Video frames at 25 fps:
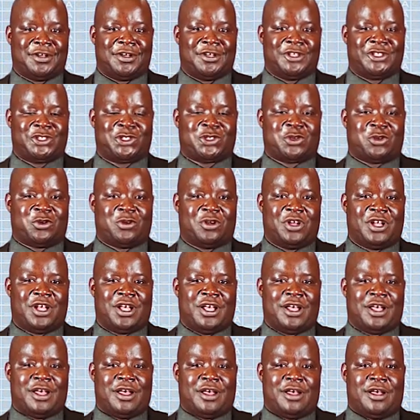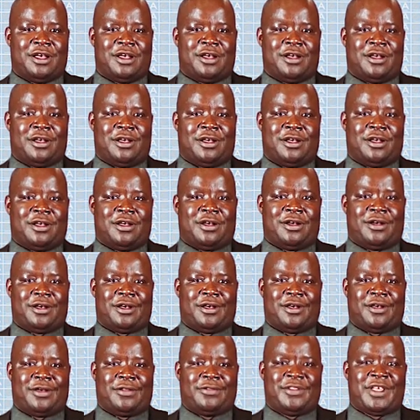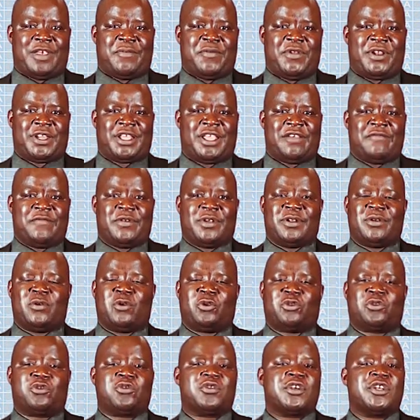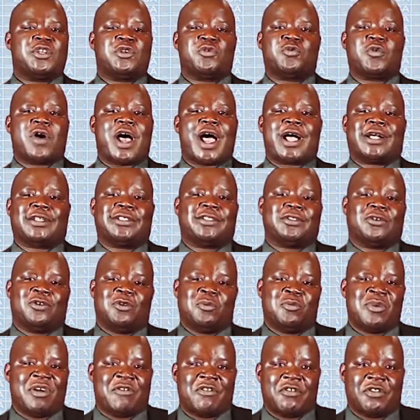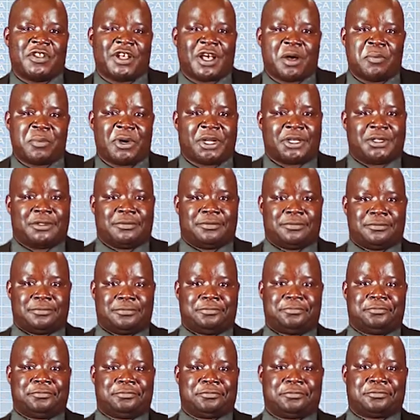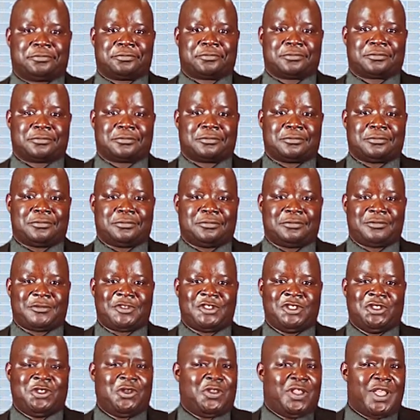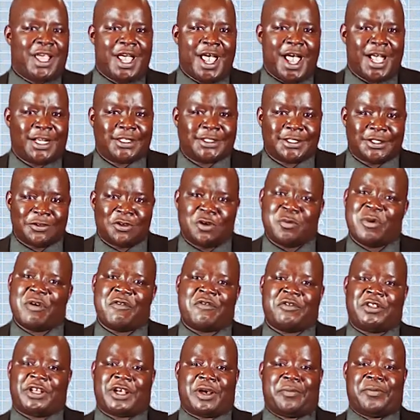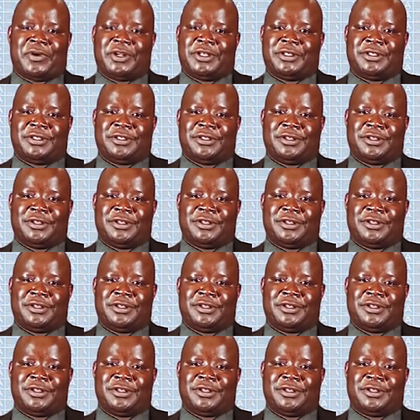So, they've been given authority to act on behalf of the company. So they are acting on behalf of the company.